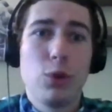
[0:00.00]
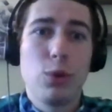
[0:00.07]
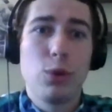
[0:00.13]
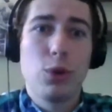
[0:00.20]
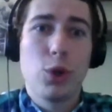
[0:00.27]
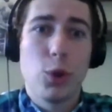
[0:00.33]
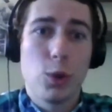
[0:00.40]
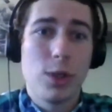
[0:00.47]

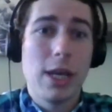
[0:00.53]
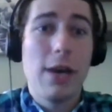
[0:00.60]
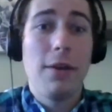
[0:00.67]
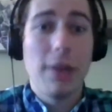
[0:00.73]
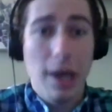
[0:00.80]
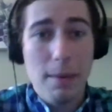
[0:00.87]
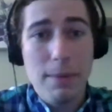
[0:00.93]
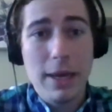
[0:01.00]
curtail
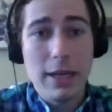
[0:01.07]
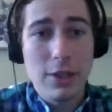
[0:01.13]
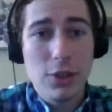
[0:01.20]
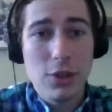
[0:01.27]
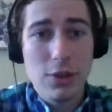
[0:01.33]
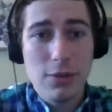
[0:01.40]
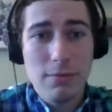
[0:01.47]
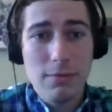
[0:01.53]
that pitch
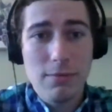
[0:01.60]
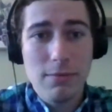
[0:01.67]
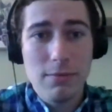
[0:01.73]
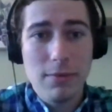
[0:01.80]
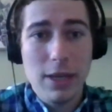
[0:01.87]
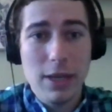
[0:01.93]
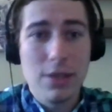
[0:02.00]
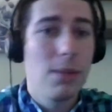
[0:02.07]

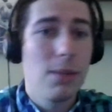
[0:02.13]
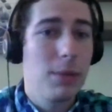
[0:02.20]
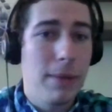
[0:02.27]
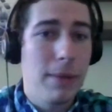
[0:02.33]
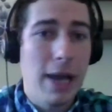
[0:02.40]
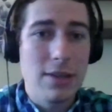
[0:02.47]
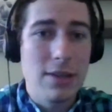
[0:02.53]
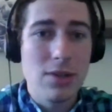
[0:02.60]
in some
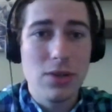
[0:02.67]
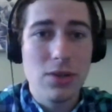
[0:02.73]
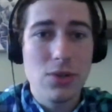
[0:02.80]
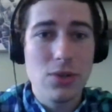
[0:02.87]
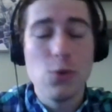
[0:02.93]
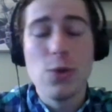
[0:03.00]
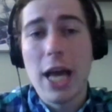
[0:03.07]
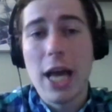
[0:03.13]
capacity
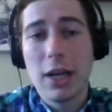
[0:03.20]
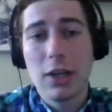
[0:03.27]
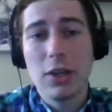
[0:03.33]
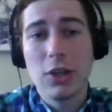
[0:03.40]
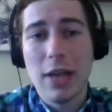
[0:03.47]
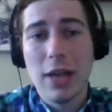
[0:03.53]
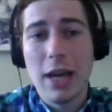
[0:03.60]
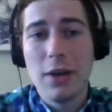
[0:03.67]
to that
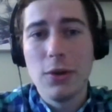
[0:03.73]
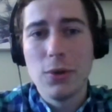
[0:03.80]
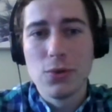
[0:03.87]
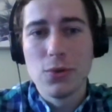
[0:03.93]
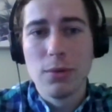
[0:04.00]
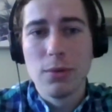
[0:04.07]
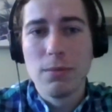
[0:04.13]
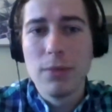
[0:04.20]

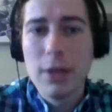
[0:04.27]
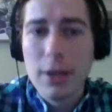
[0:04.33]
newsroom.